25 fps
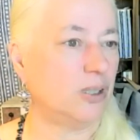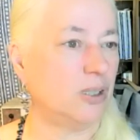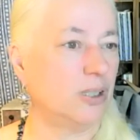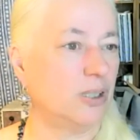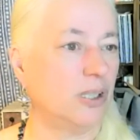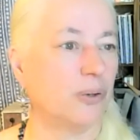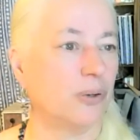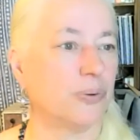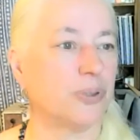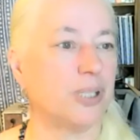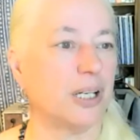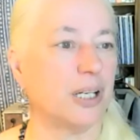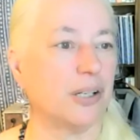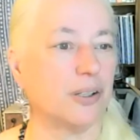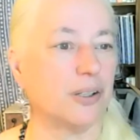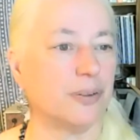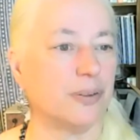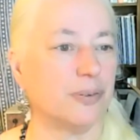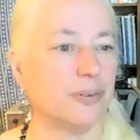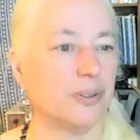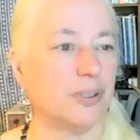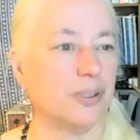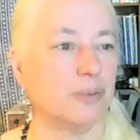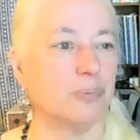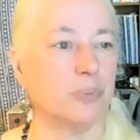
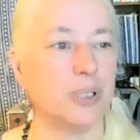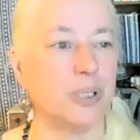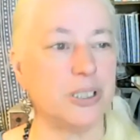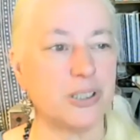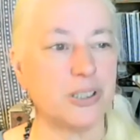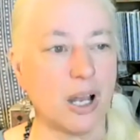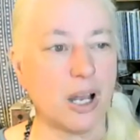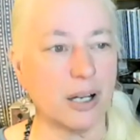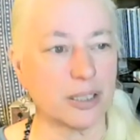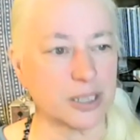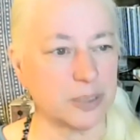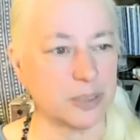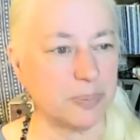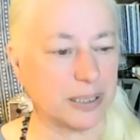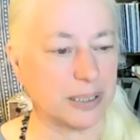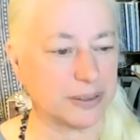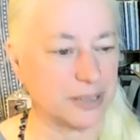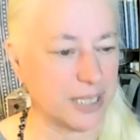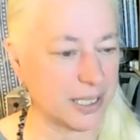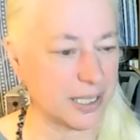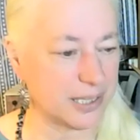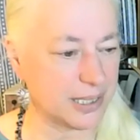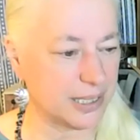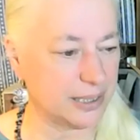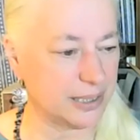we talked
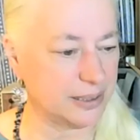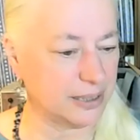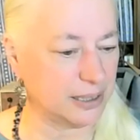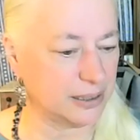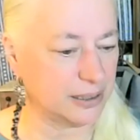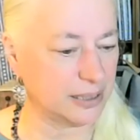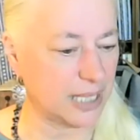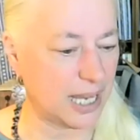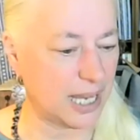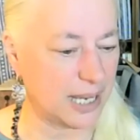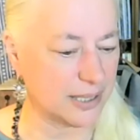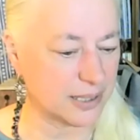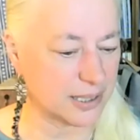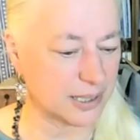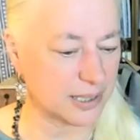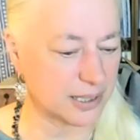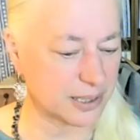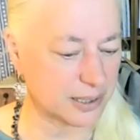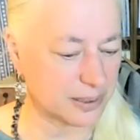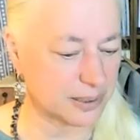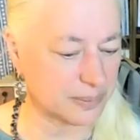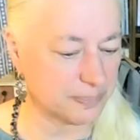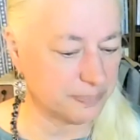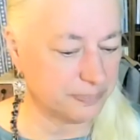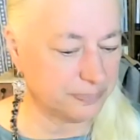about this in the
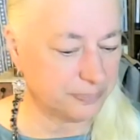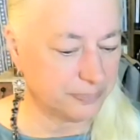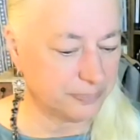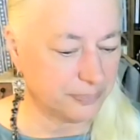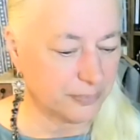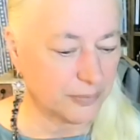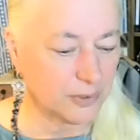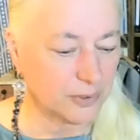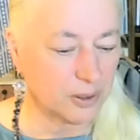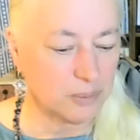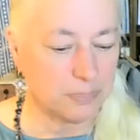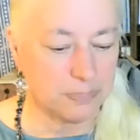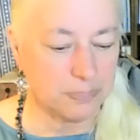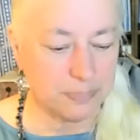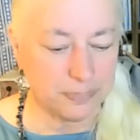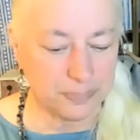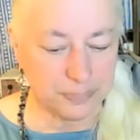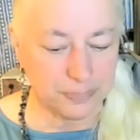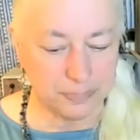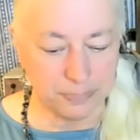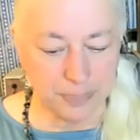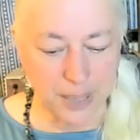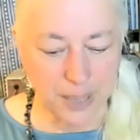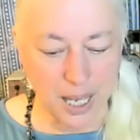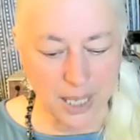last
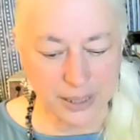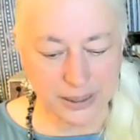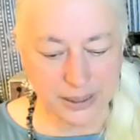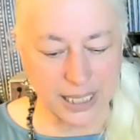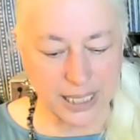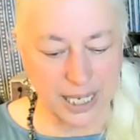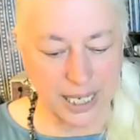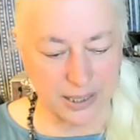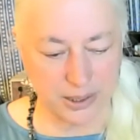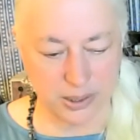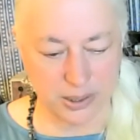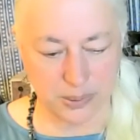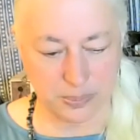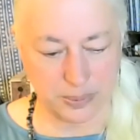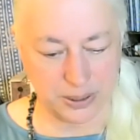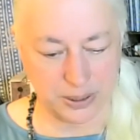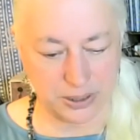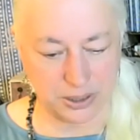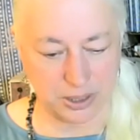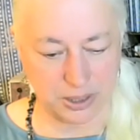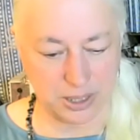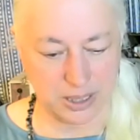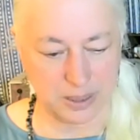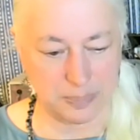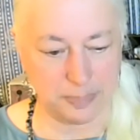podcast,
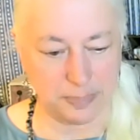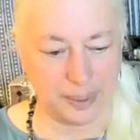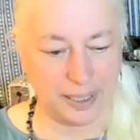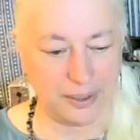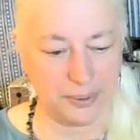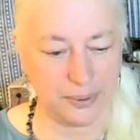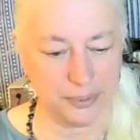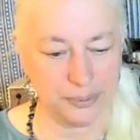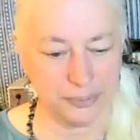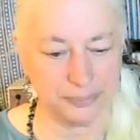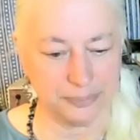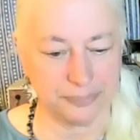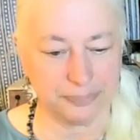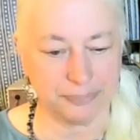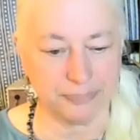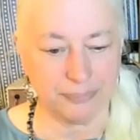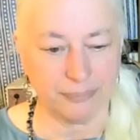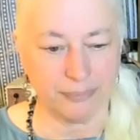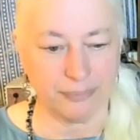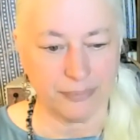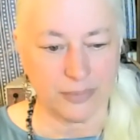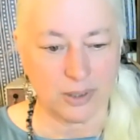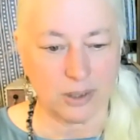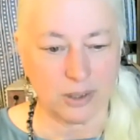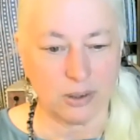which is about
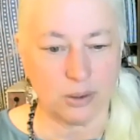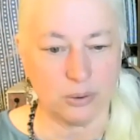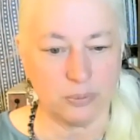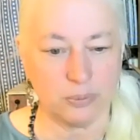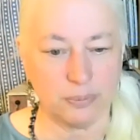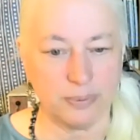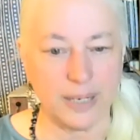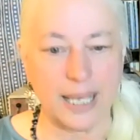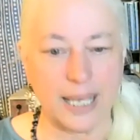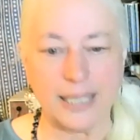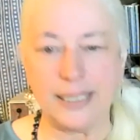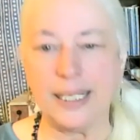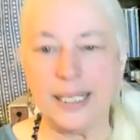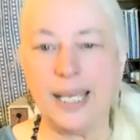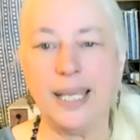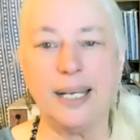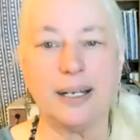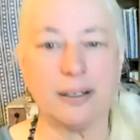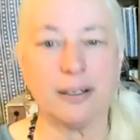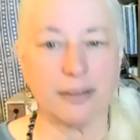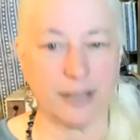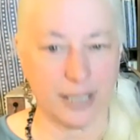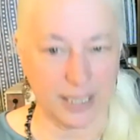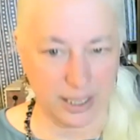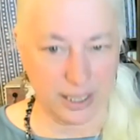red
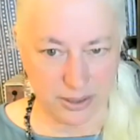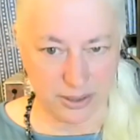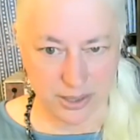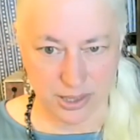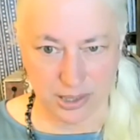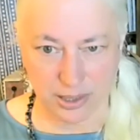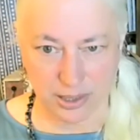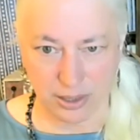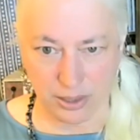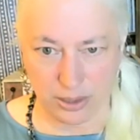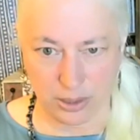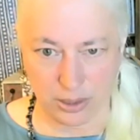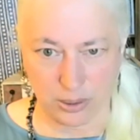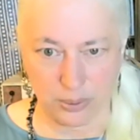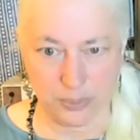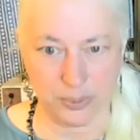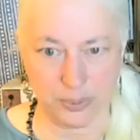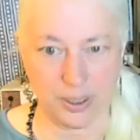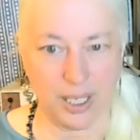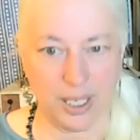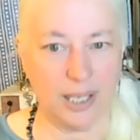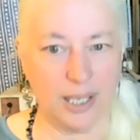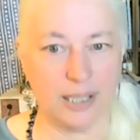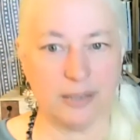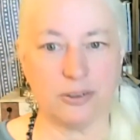herrings,
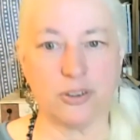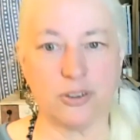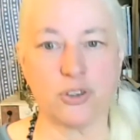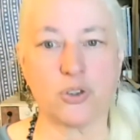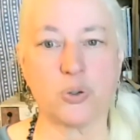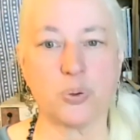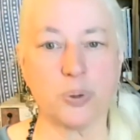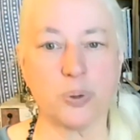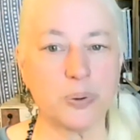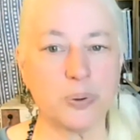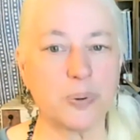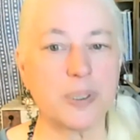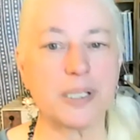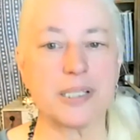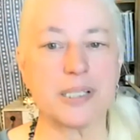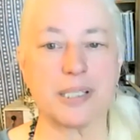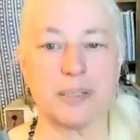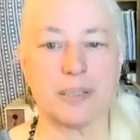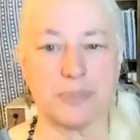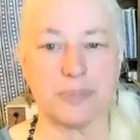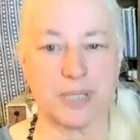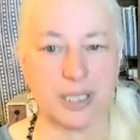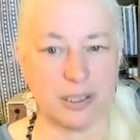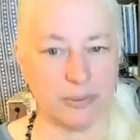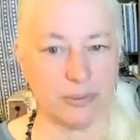and
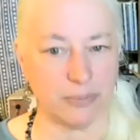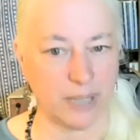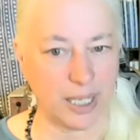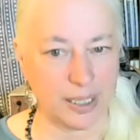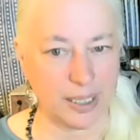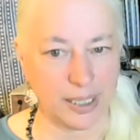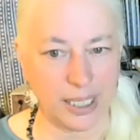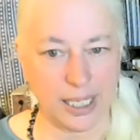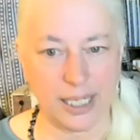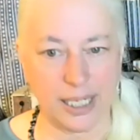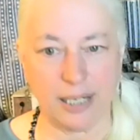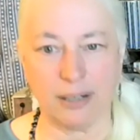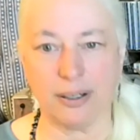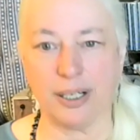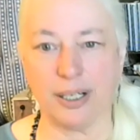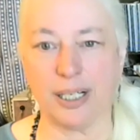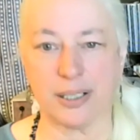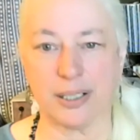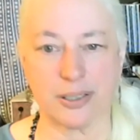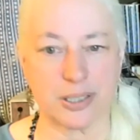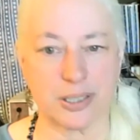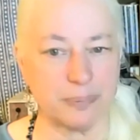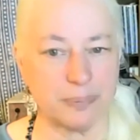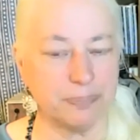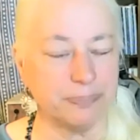truisms and red
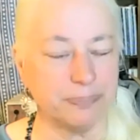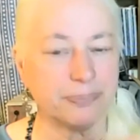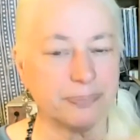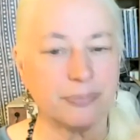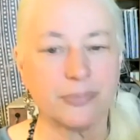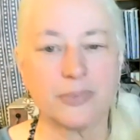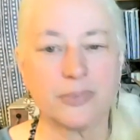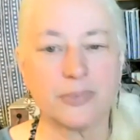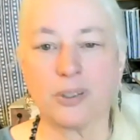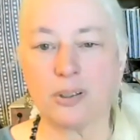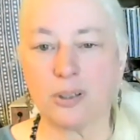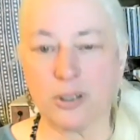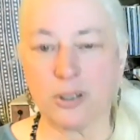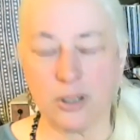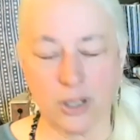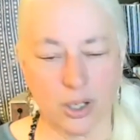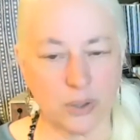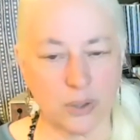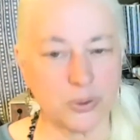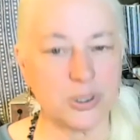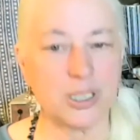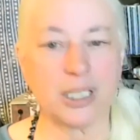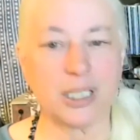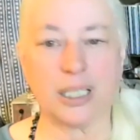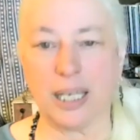herrings
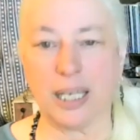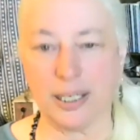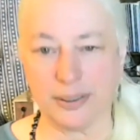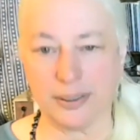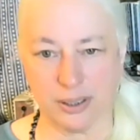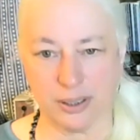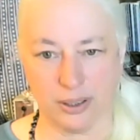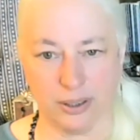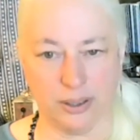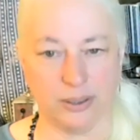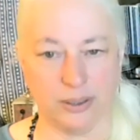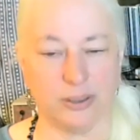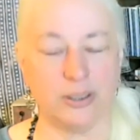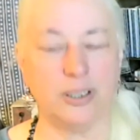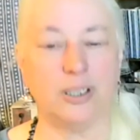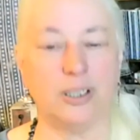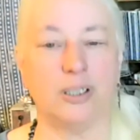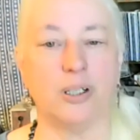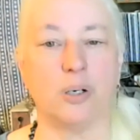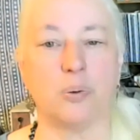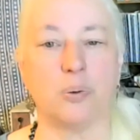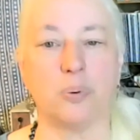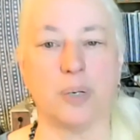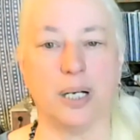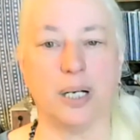go together,
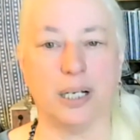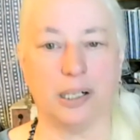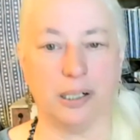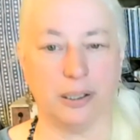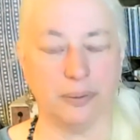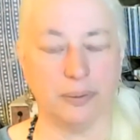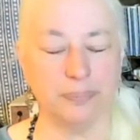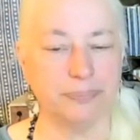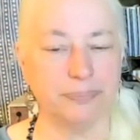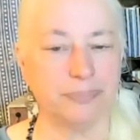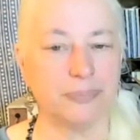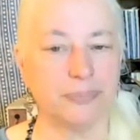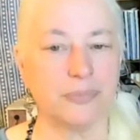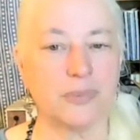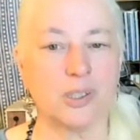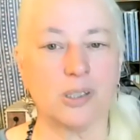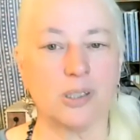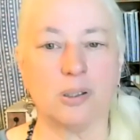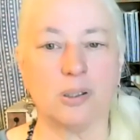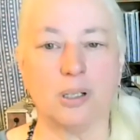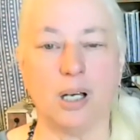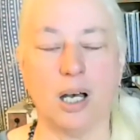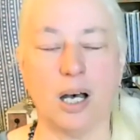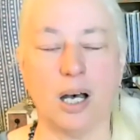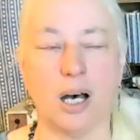where
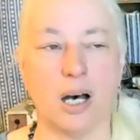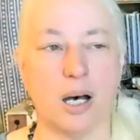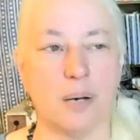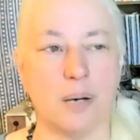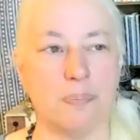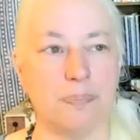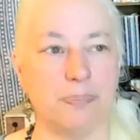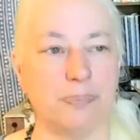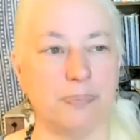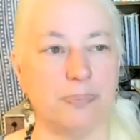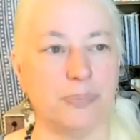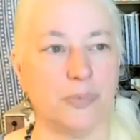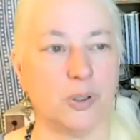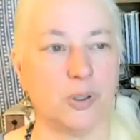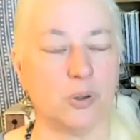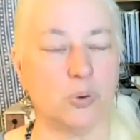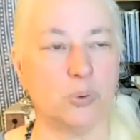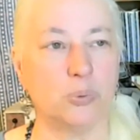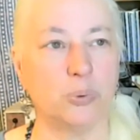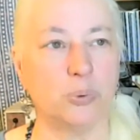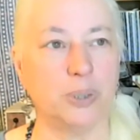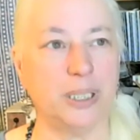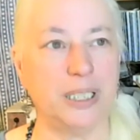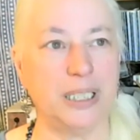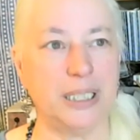
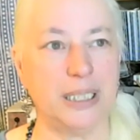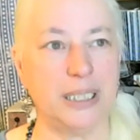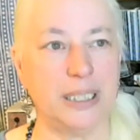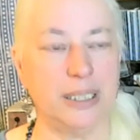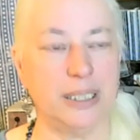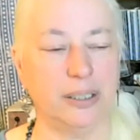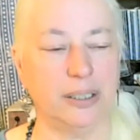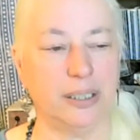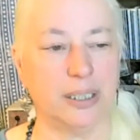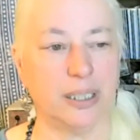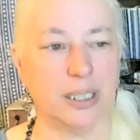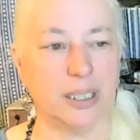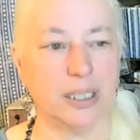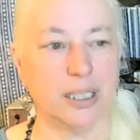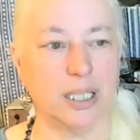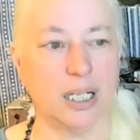we